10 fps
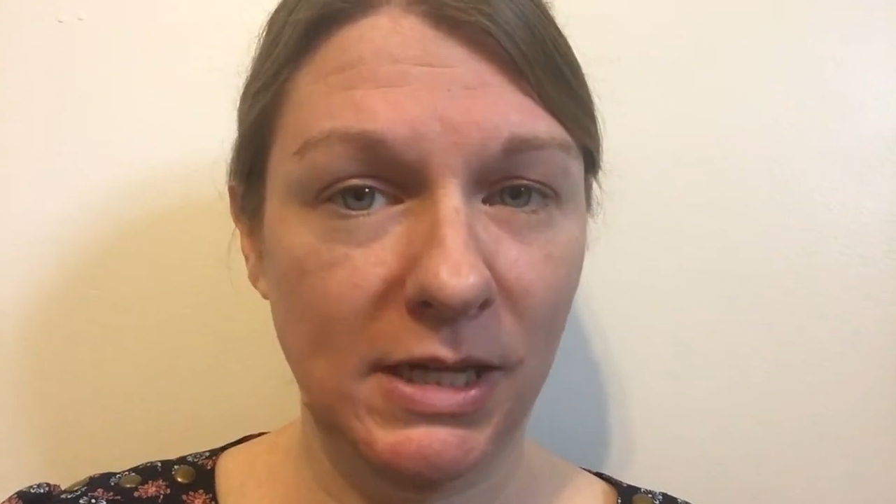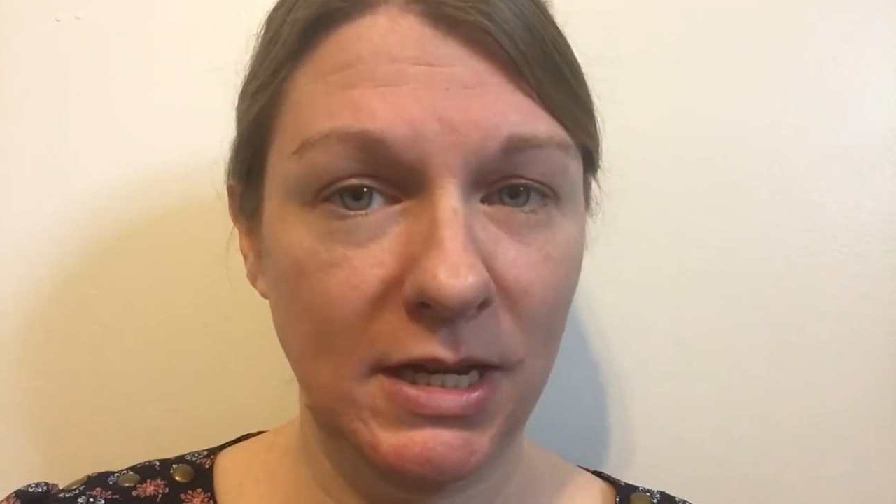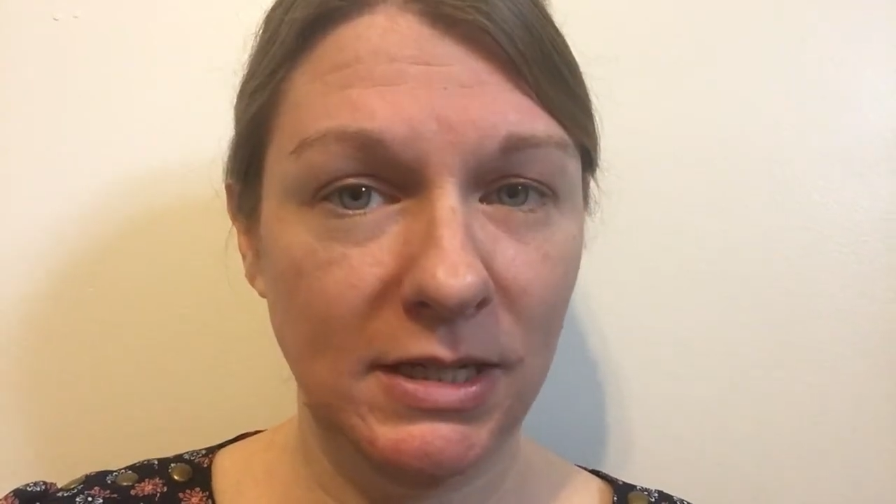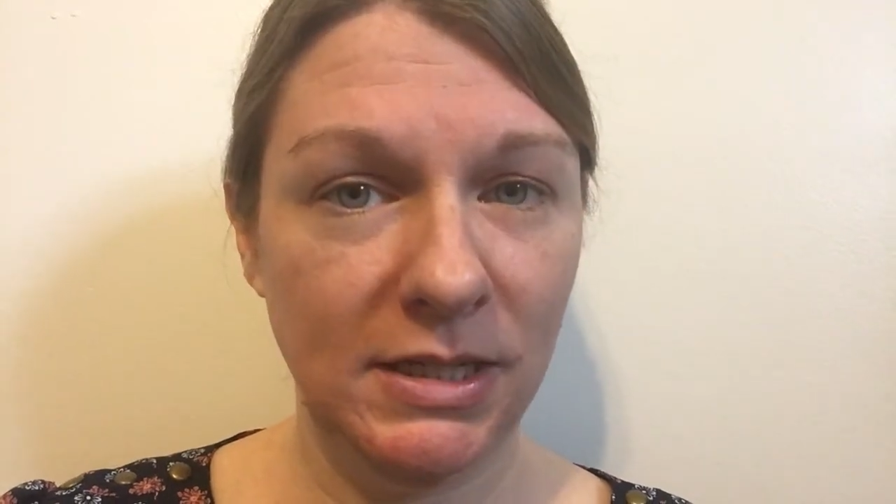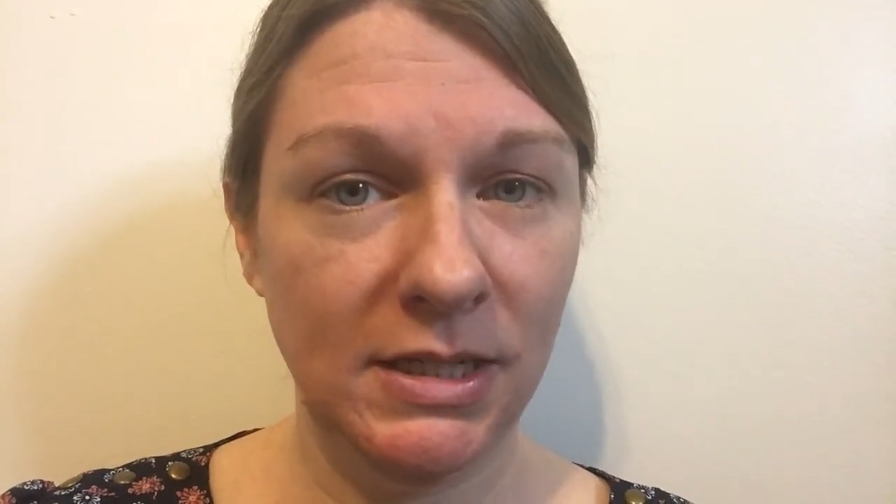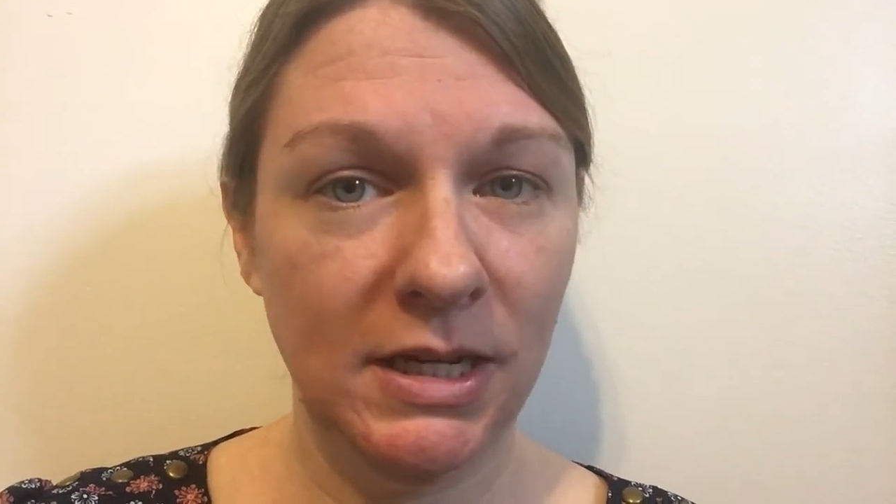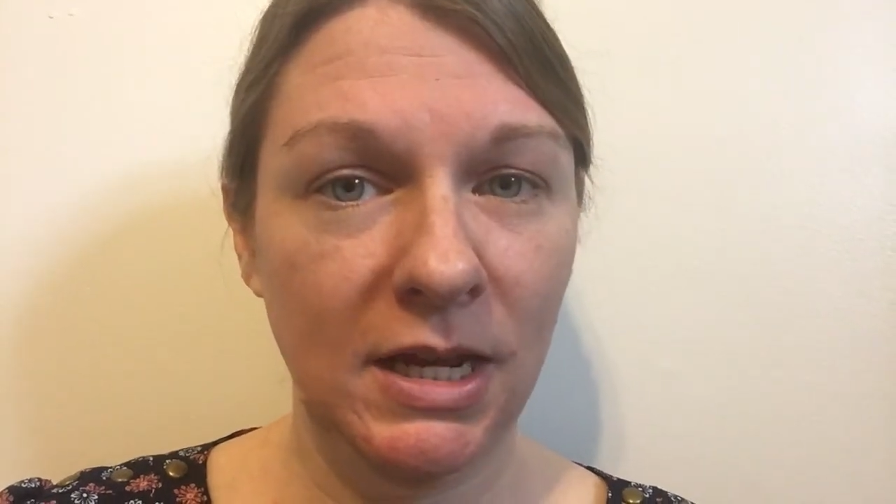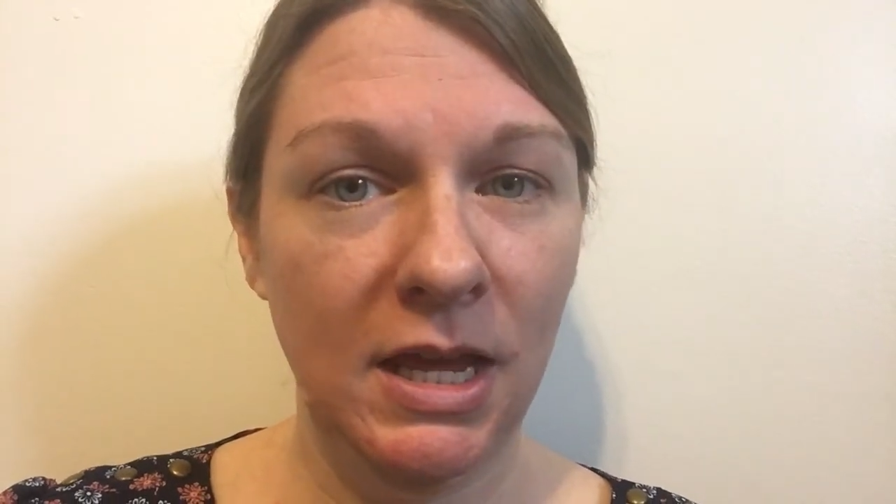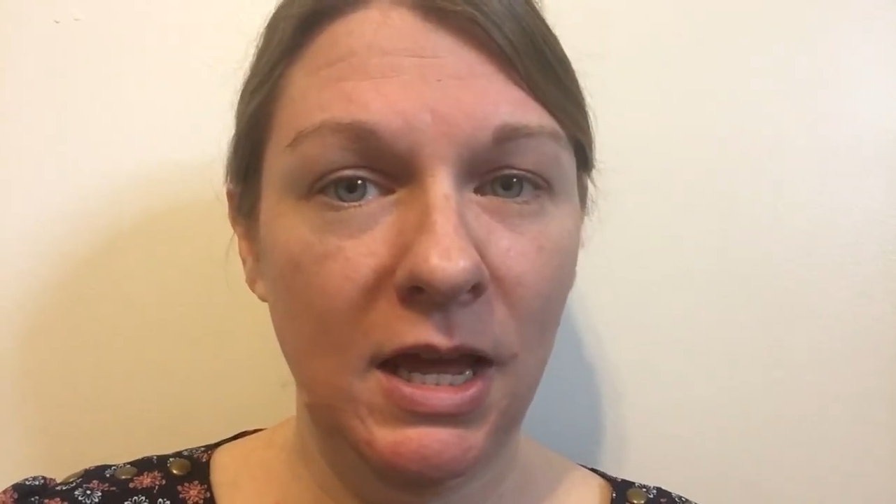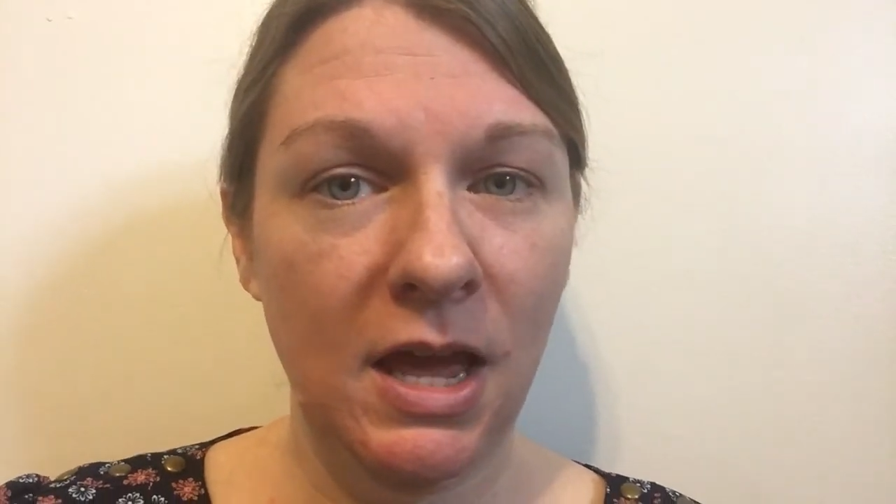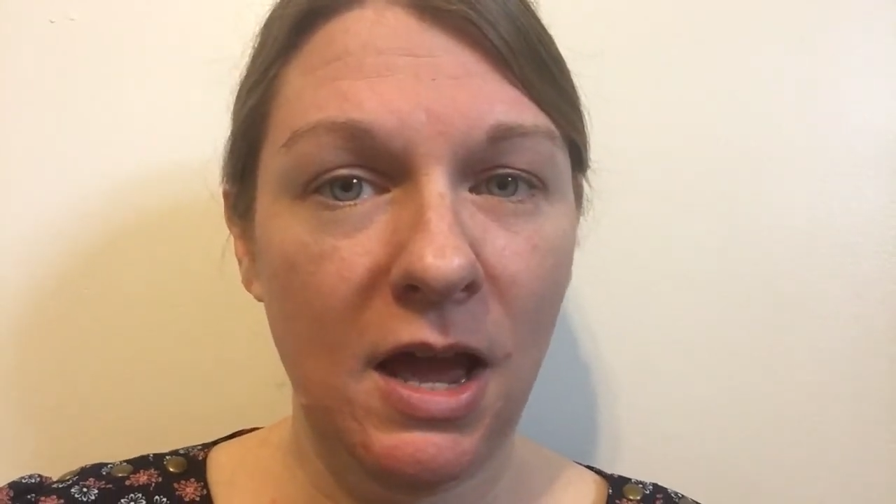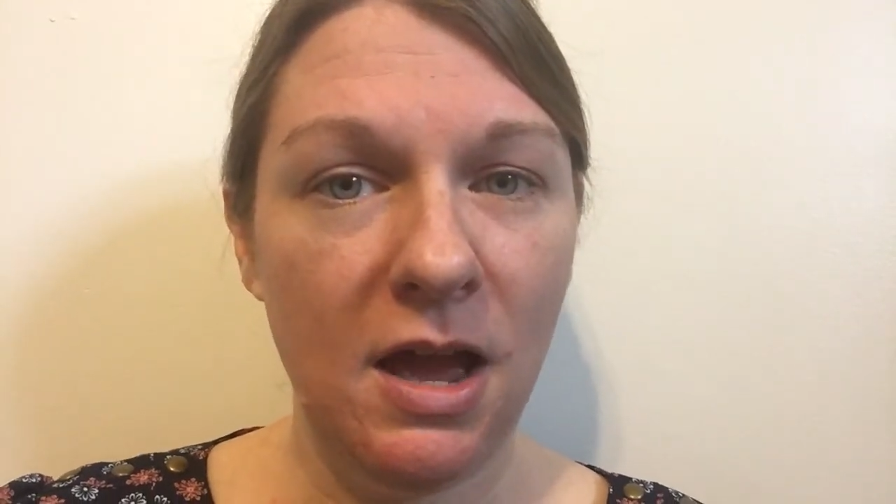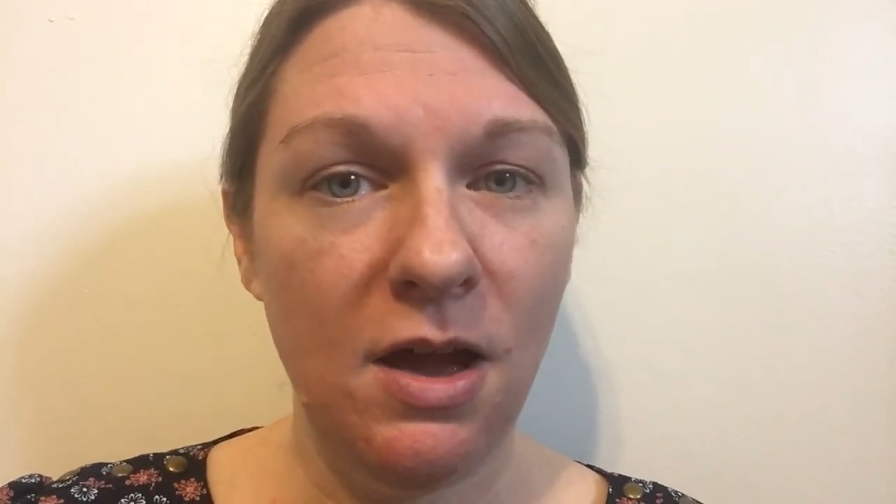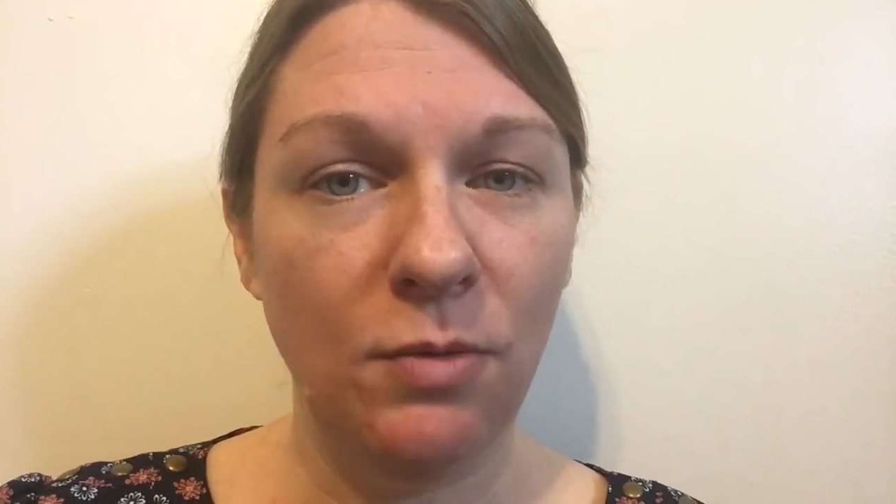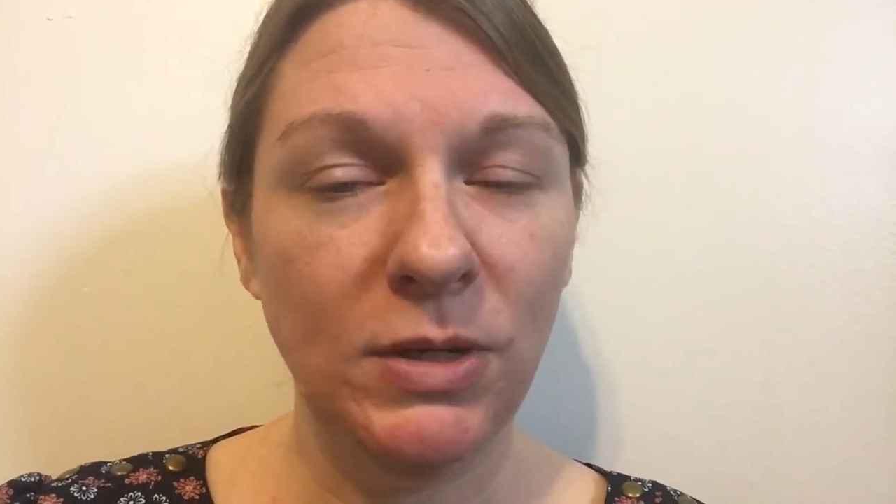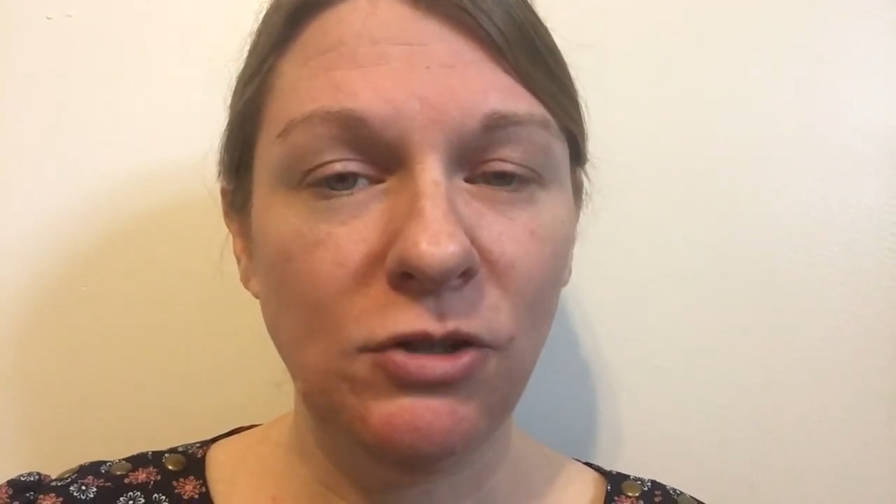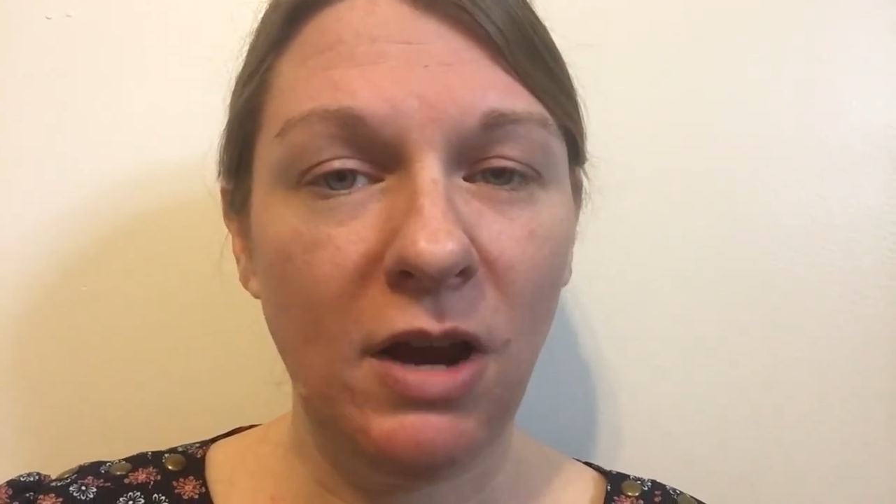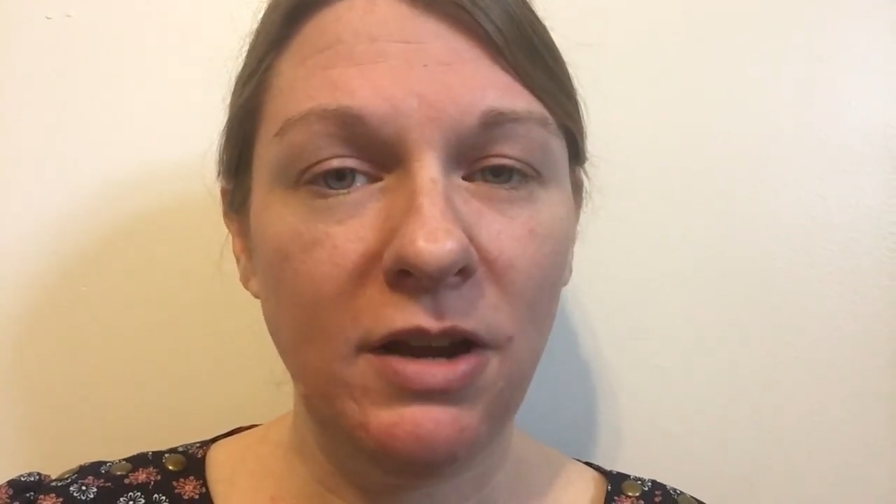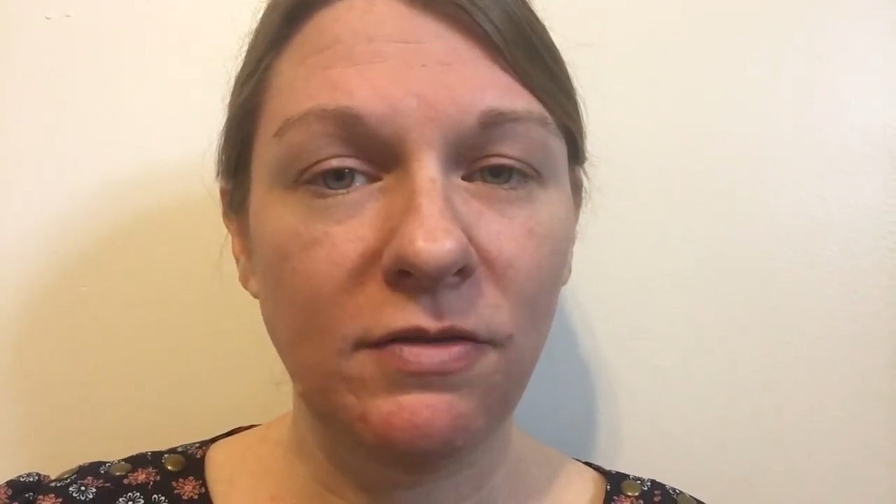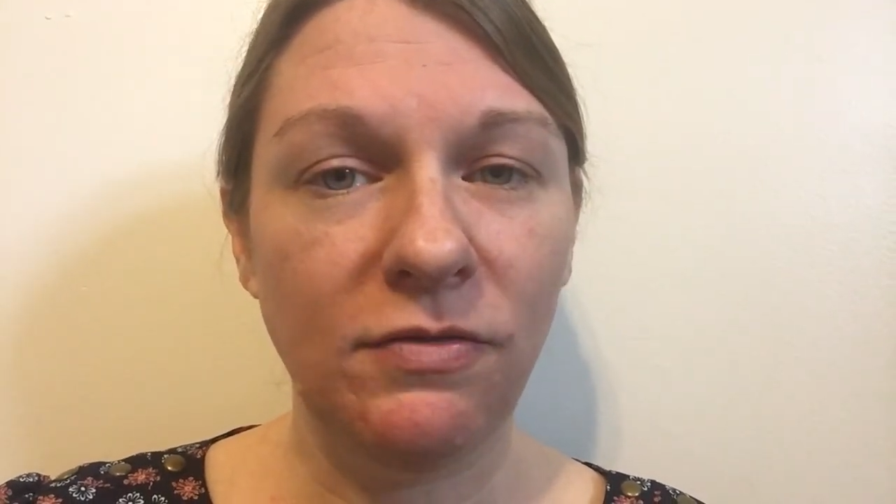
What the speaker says: it. We tried it